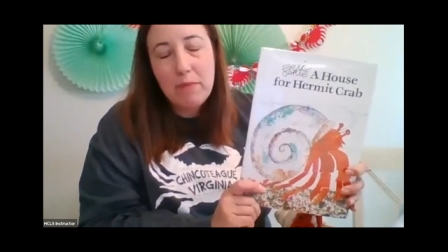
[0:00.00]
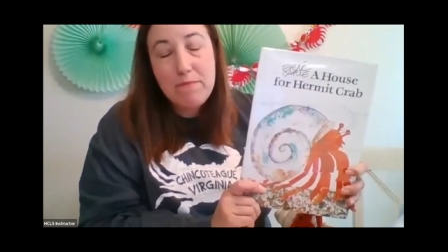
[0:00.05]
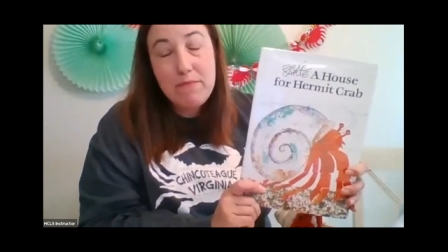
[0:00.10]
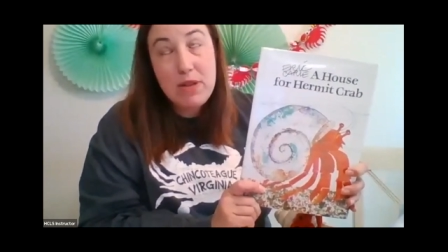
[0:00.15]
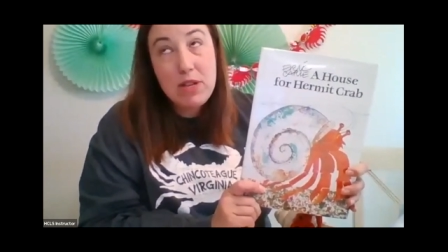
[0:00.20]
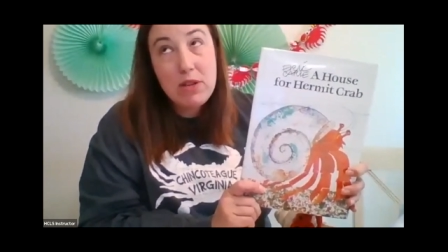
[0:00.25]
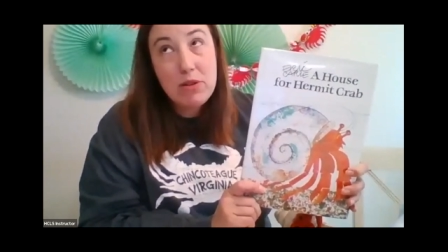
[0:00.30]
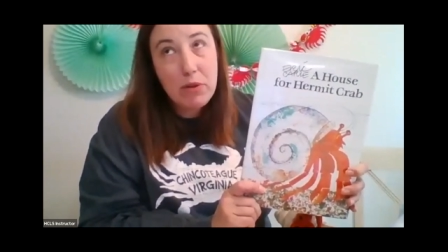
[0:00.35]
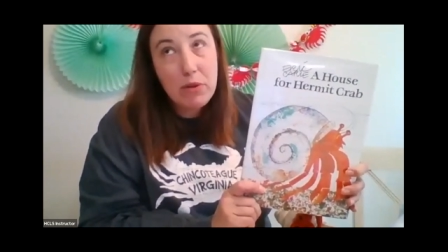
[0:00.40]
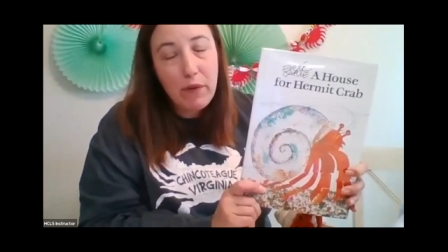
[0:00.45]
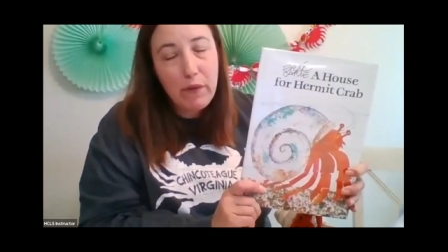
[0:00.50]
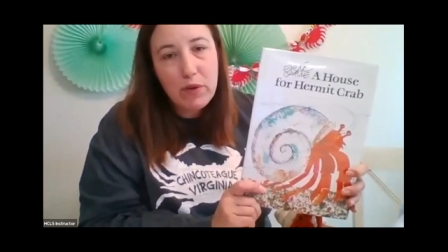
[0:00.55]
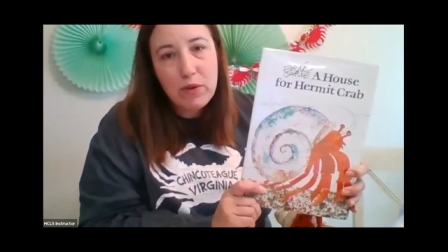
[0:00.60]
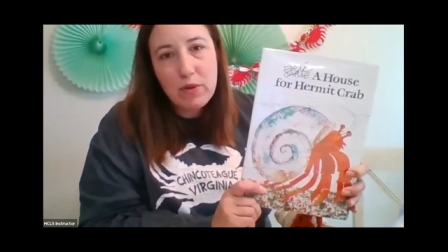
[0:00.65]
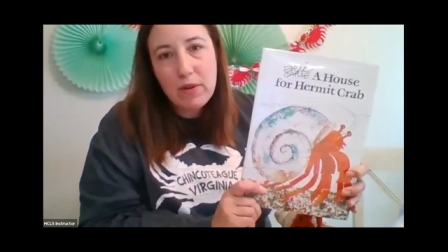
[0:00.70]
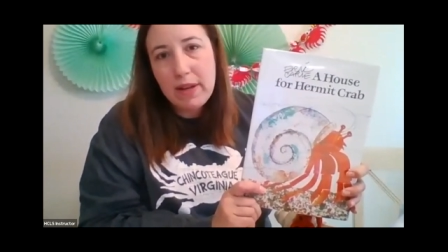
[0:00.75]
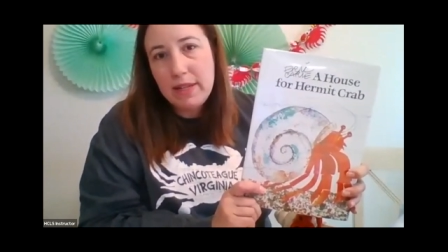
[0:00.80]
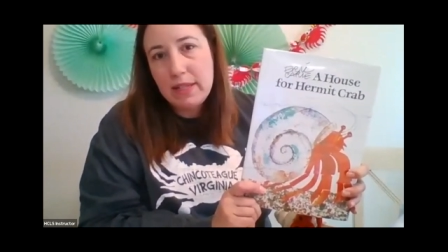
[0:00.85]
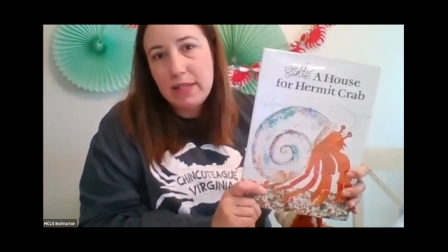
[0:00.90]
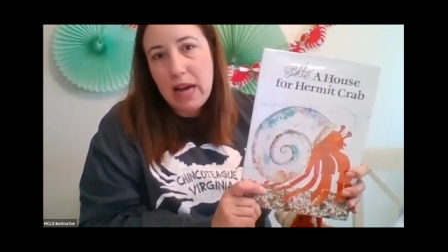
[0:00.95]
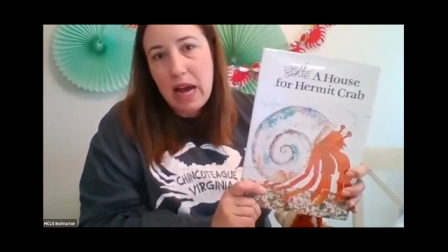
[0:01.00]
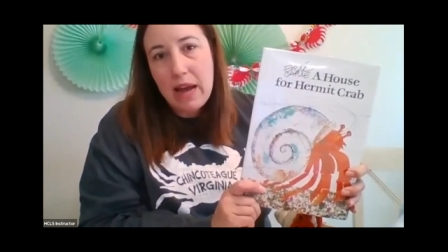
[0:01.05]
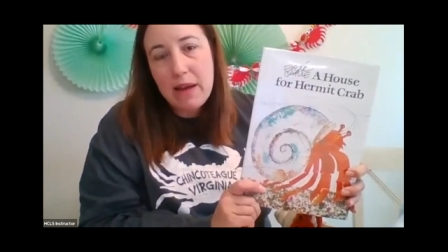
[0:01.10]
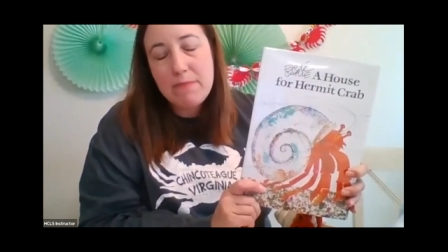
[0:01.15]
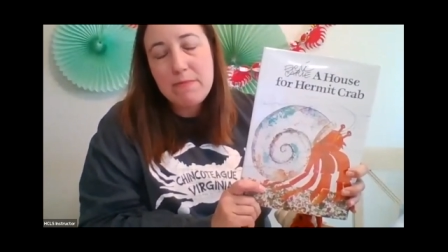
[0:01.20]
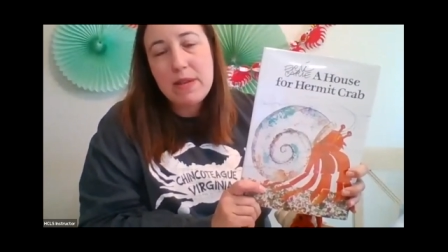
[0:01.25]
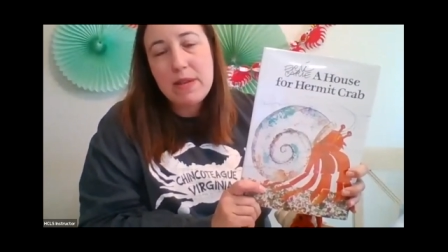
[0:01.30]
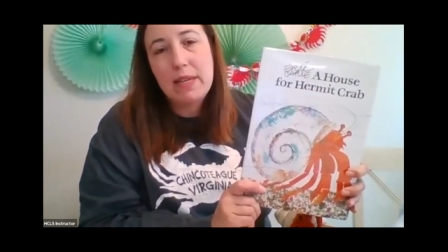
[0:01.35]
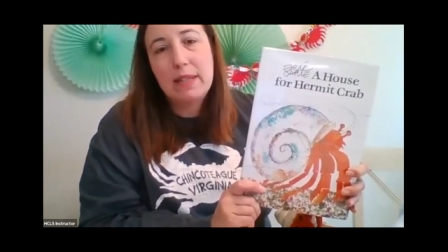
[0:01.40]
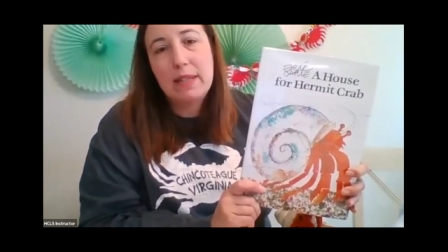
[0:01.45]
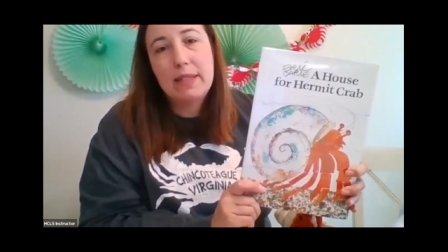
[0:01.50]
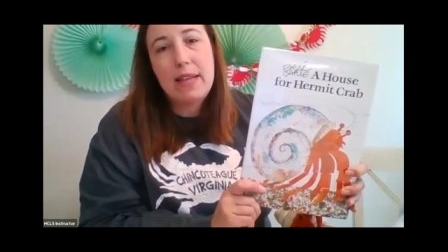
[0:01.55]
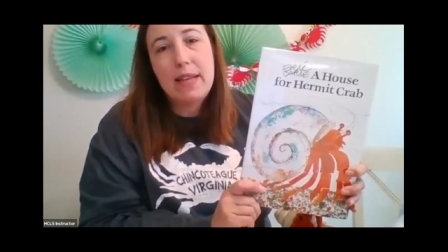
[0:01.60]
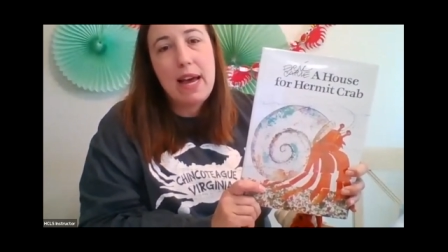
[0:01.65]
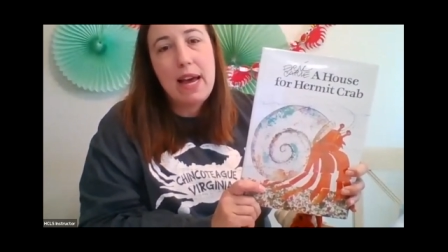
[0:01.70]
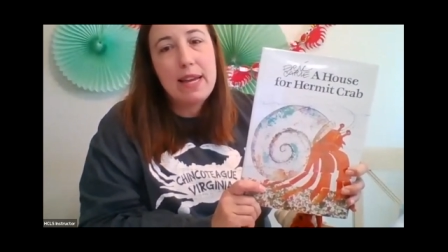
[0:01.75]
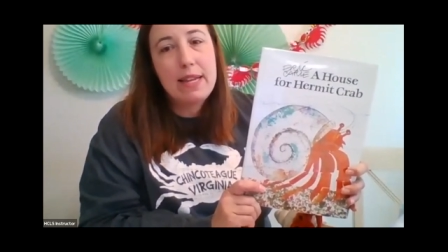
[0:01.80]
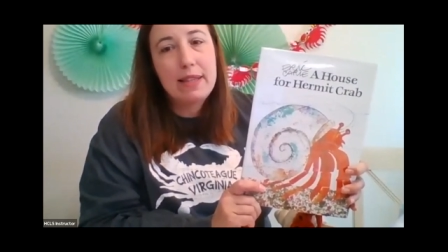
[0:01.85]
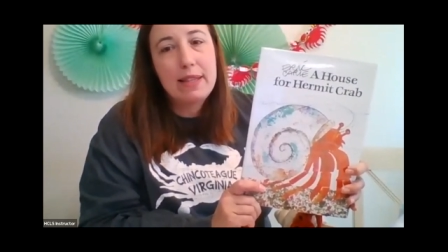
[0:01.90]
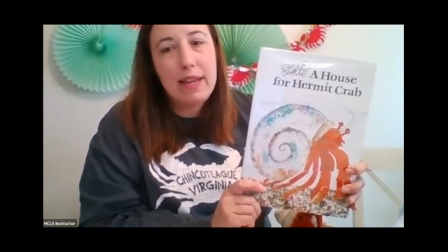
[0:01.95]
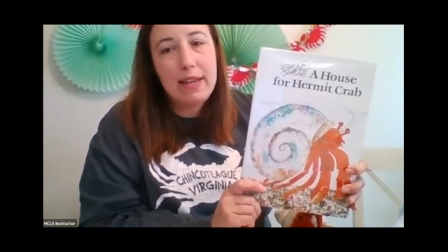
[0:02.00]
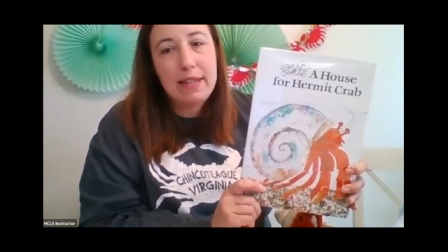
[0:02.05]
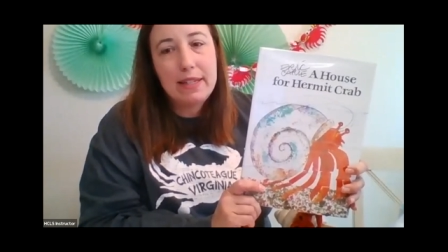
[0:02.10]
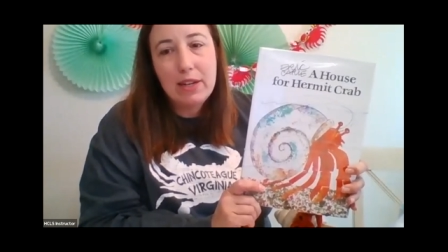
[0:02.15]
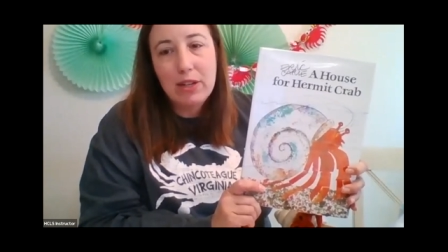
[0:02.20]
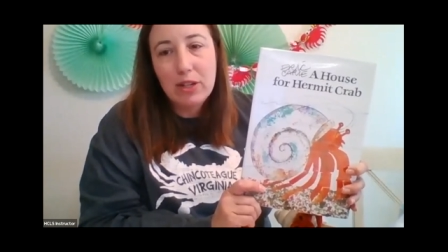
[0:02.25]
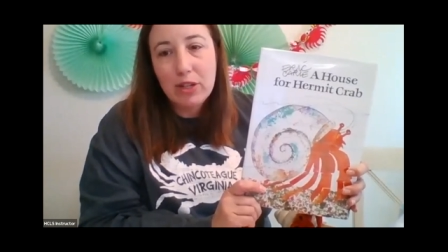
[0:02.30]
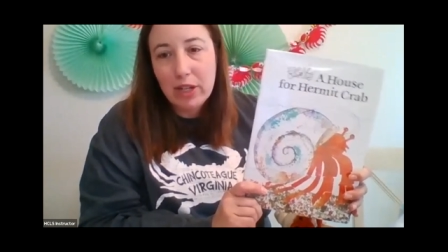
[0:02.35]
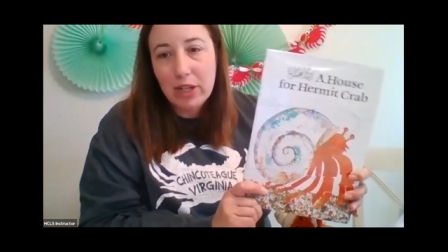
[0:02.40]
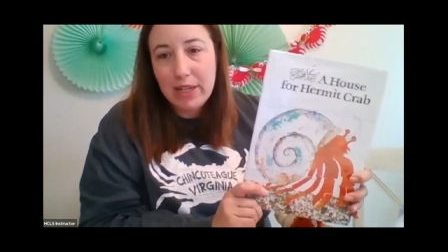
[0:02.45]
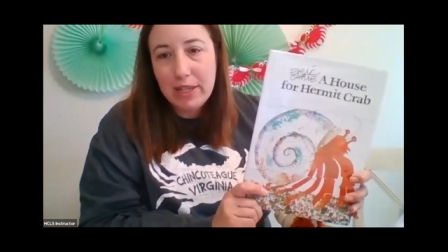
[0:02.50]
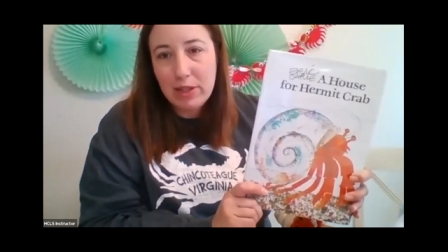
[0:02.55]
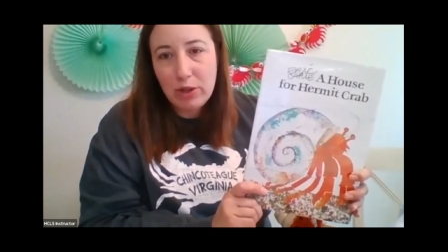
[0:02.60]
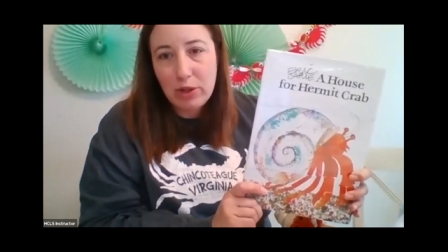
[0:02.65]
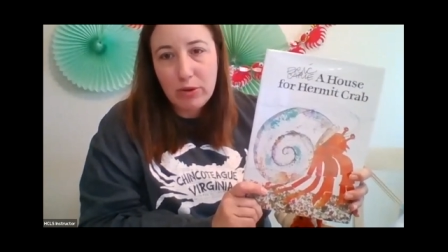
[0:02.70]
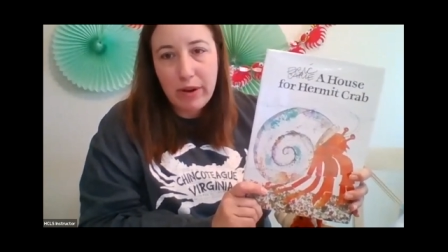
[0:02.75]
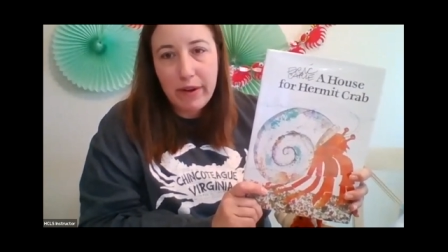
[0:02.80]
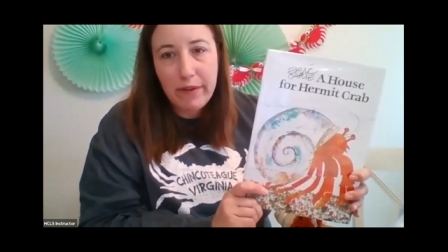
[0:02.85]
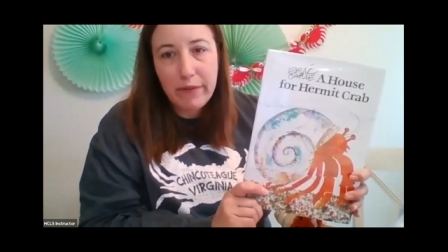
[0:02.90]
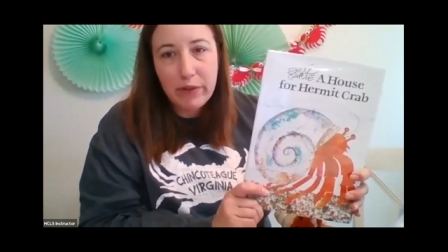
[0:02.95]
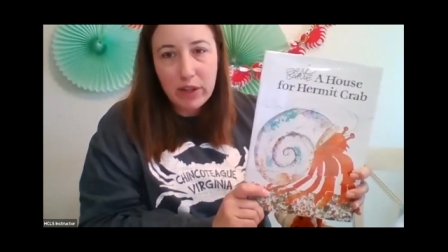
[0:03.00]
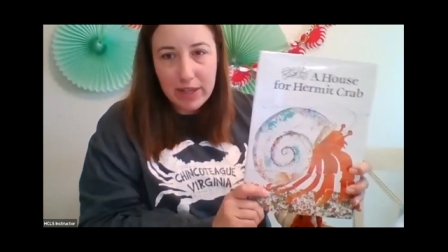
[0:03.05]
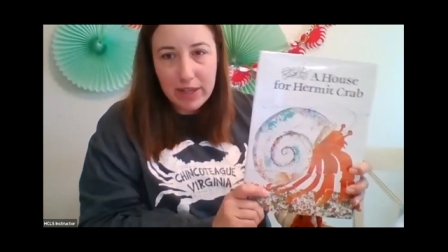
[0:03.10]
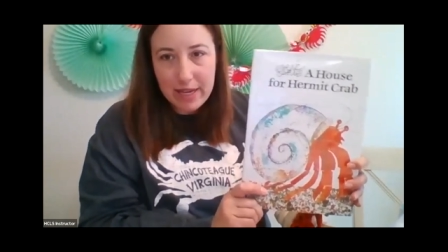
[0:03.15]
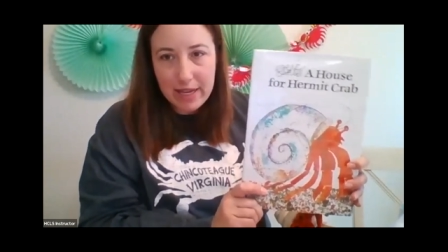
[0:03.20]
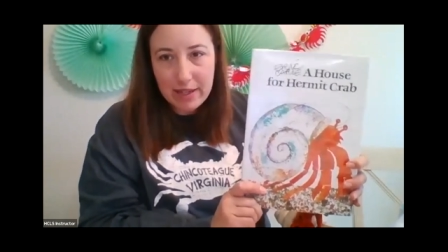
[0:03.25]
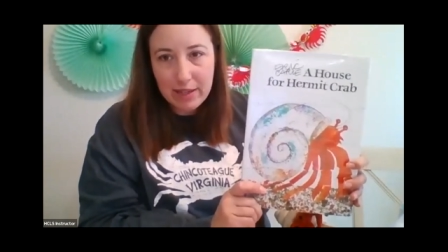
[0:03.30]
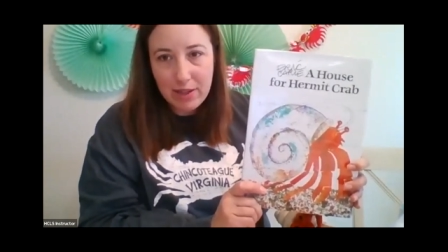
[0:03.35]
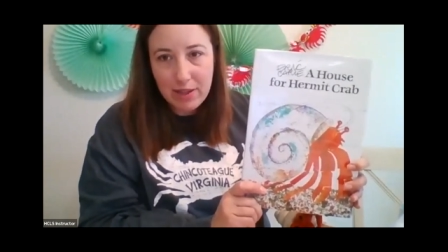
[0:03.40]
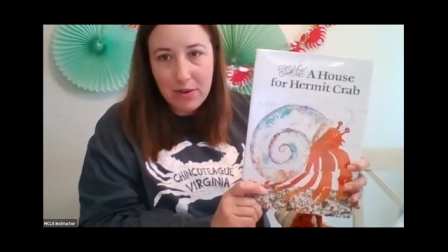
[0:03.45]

beautiful and timeless, and they tell a great story for kids.